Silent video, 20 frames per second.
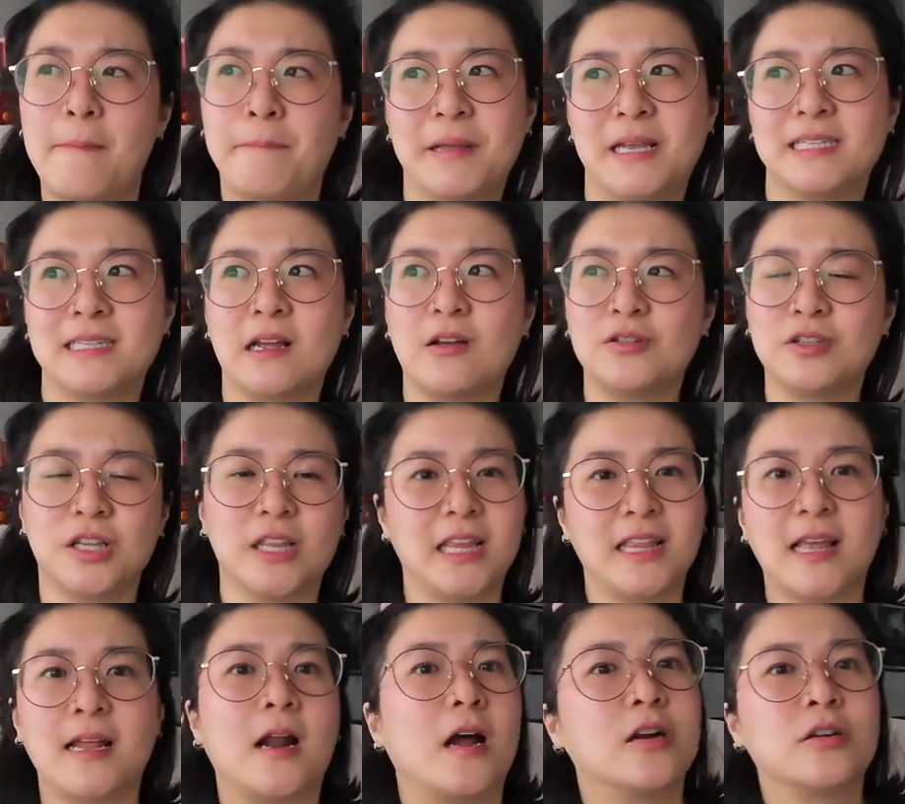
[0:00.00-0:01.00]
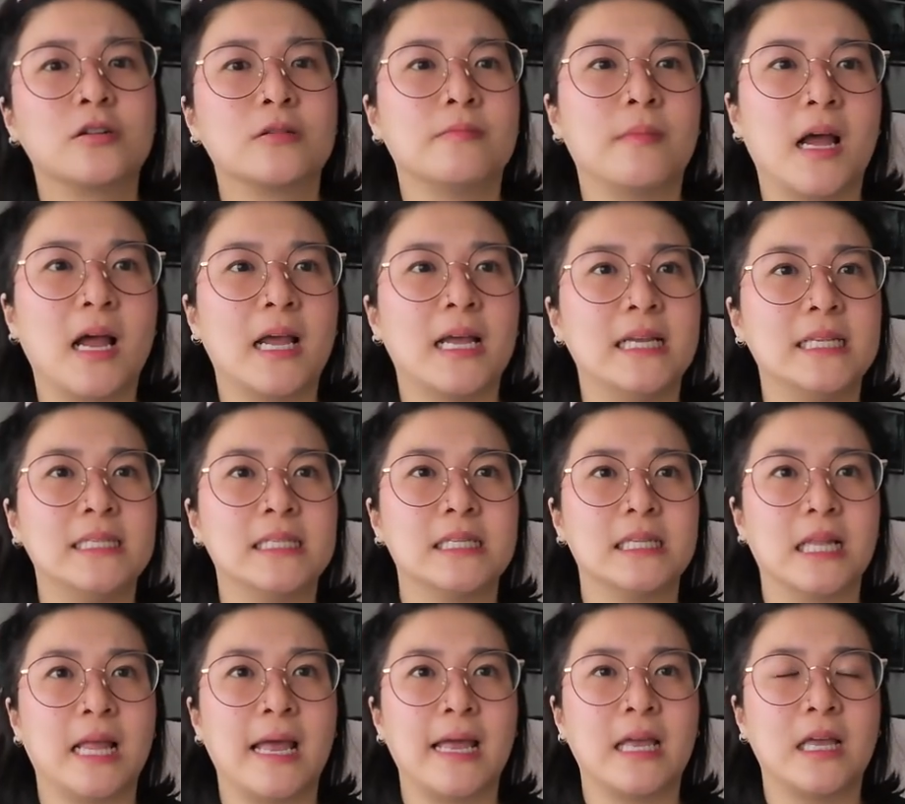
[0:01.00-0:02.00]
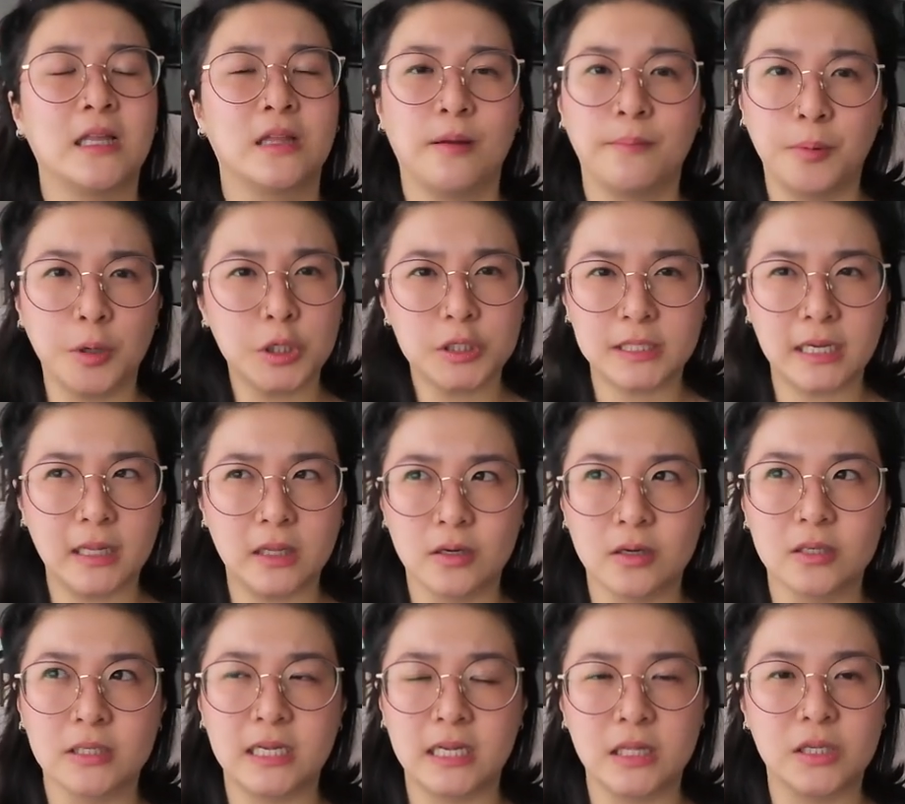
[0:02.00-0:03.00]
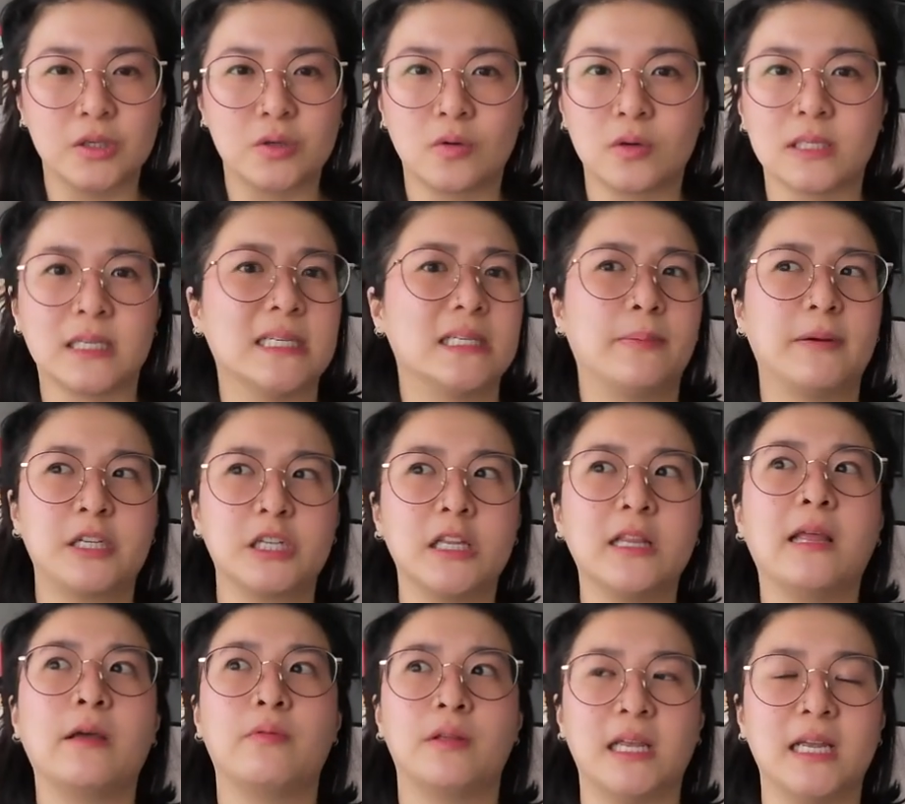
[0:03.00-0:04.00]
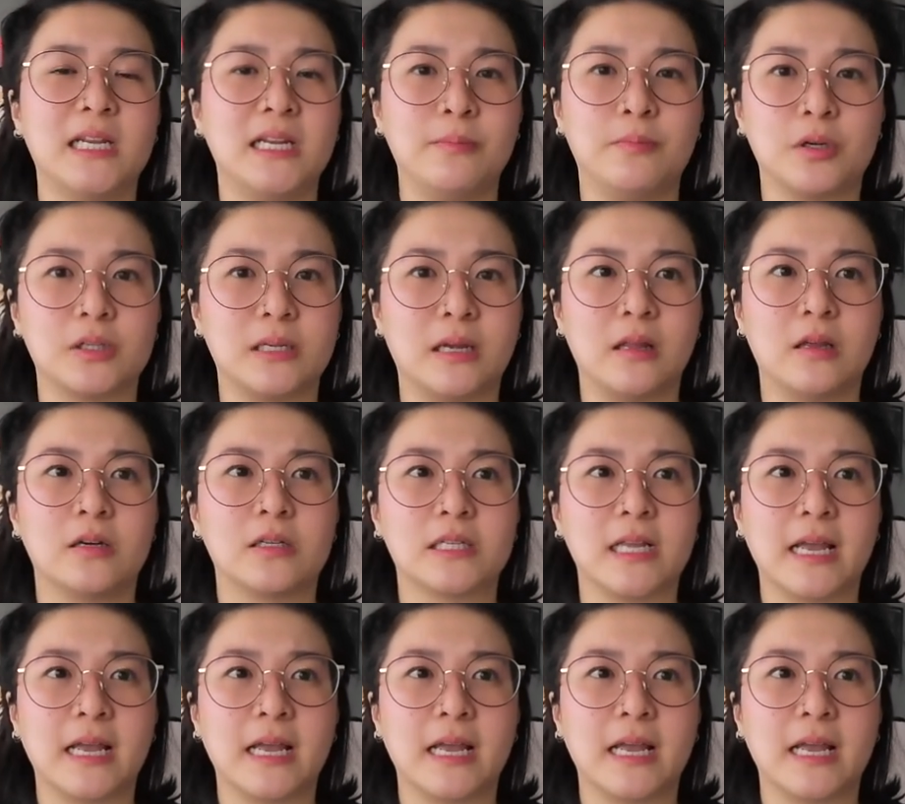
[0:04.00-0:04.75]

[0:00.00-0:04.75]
because I also think that undermines like the booksellers in the stores, especially like with indie booksellers.